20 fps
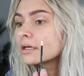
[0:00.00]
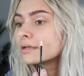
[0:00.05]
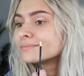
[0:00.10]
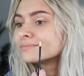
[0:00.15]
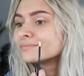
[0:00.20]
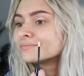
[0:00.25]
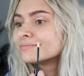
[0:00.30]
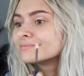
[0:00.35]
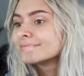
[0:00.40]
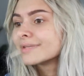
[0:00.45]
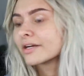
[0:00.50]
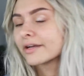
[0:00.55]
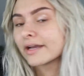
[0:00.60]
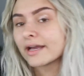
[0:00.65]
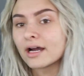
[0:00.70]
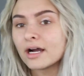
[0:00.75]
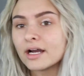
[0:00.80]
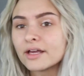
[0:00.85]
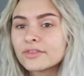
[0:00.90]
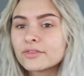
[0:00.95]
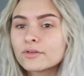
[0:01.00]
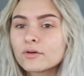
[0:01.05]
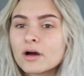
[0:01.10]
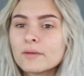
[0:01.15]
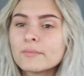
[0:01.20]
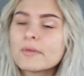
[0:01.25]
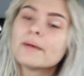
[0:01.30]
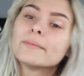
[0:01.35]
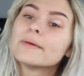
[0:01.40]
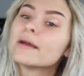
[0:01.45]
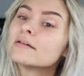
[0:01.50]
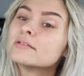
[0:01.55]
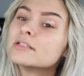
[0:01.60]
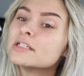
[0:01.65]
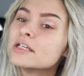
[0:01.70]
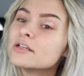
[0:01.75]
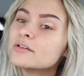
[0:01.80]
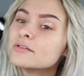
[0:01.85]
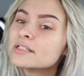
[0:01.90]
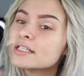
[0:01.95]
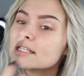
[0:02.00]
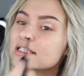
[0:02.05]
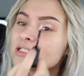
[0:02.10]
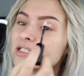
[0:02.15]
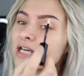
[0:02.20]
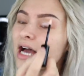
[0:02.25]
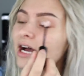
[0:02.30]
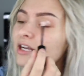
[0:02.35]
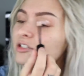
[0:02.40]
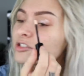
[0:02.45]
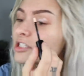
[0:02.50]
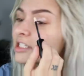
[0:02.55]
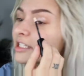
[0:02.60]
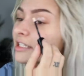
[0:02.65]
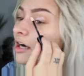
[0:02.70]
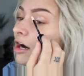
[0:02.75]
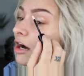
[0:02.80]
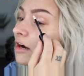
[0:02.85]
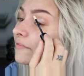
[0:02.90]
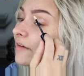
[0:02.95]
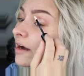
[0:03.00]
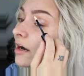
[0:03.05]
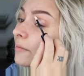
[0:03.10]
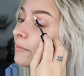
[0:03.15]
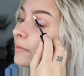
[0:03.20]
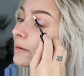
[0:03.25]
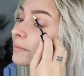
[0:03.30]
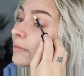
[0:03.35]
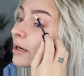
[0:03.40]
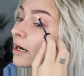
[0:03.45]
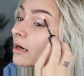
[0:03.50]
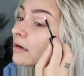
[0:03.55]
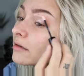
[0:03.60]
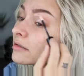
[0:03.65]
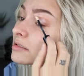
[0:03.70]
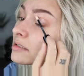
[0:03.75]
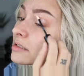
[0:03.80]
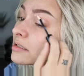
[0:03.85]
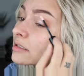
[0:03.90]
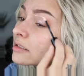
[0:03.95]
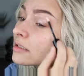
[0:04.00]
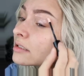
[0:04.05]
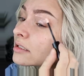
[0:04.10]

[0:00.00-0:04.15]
Okay, I thought I might be able to use this to actually carve out my brows.